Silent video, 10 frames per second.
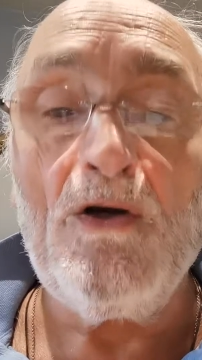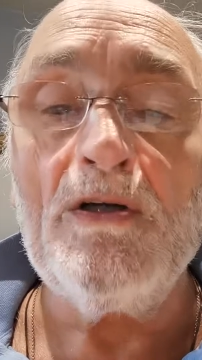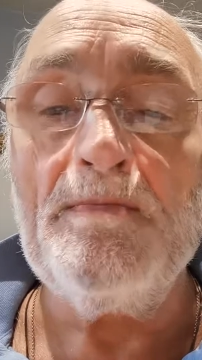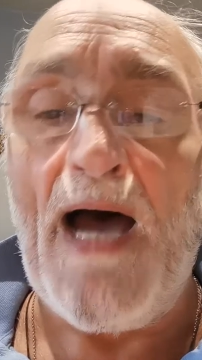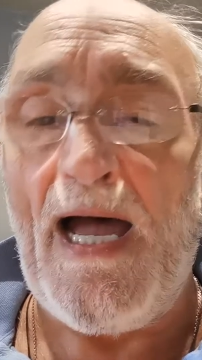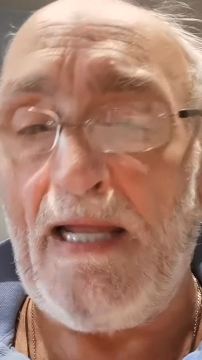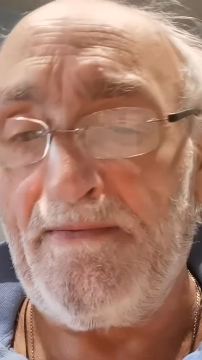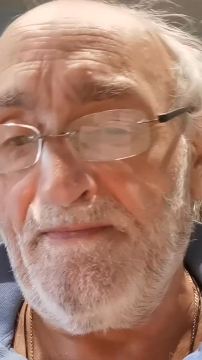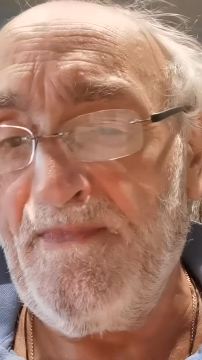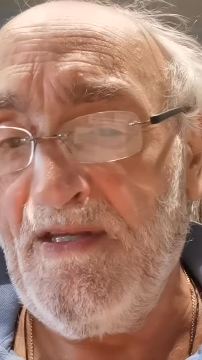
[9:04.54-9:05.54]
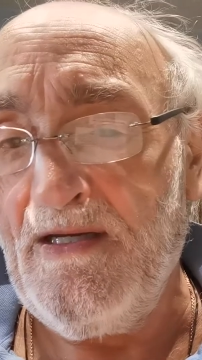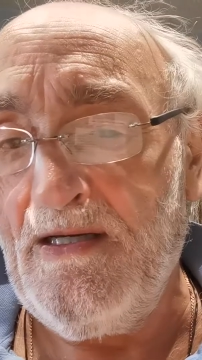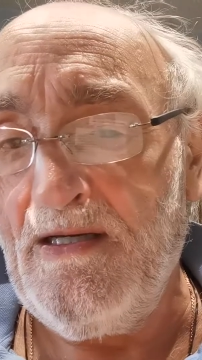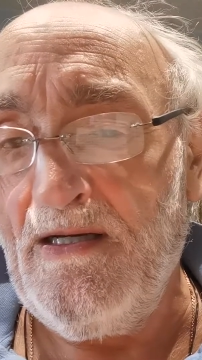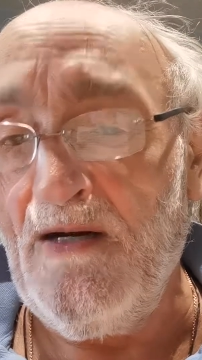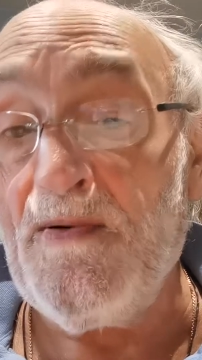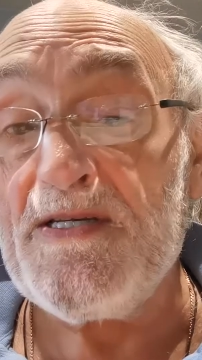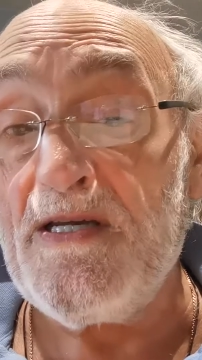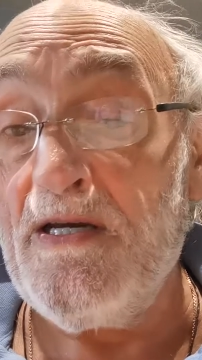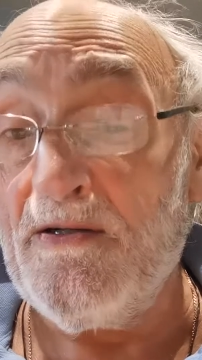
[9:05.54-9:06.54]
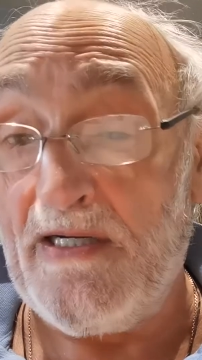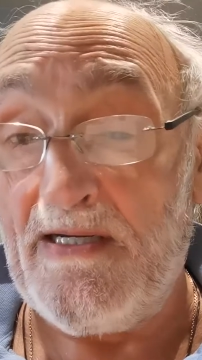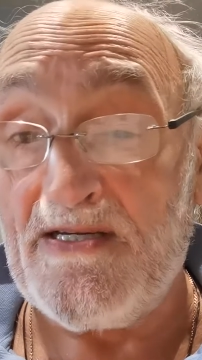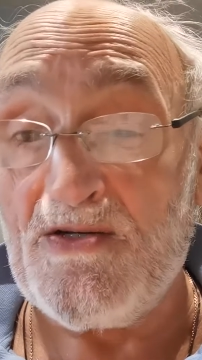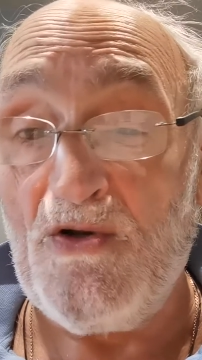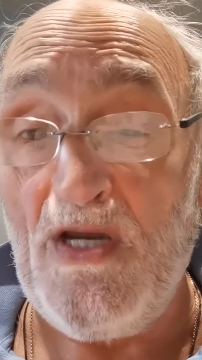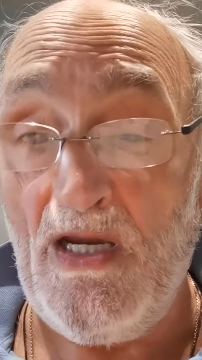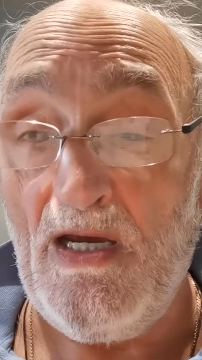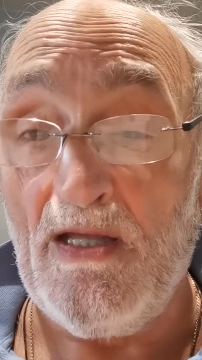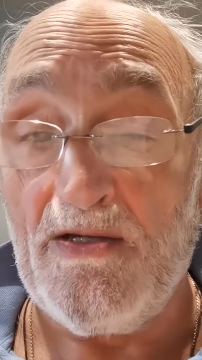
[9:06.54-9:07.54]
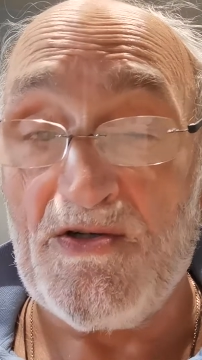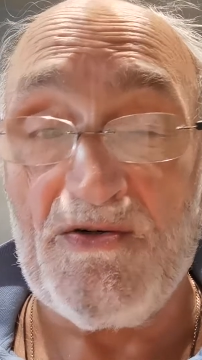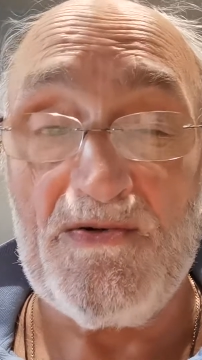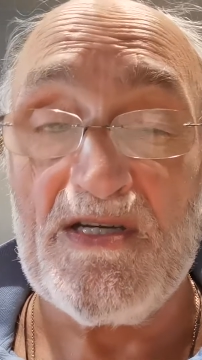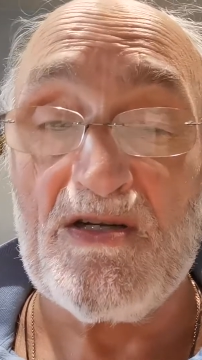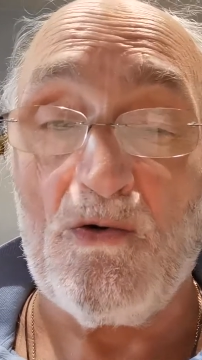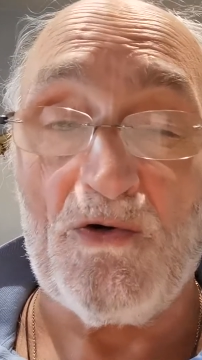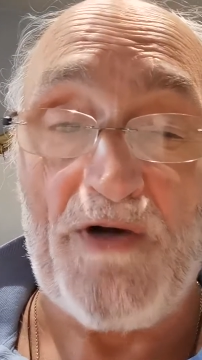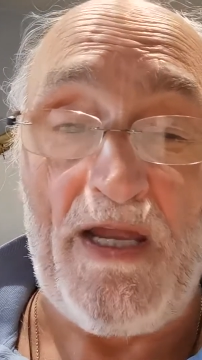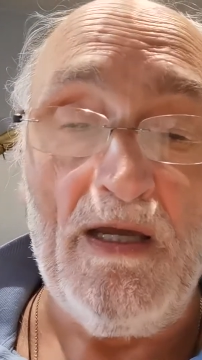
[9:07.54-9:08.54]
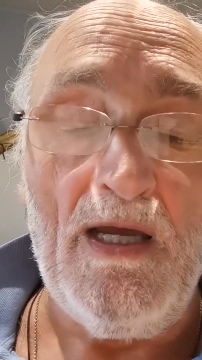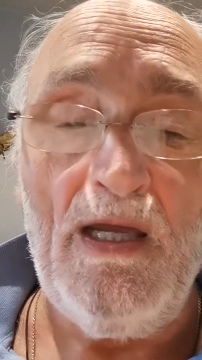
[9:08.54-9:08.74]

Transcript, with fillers: The good man, who was curious to hear the true story,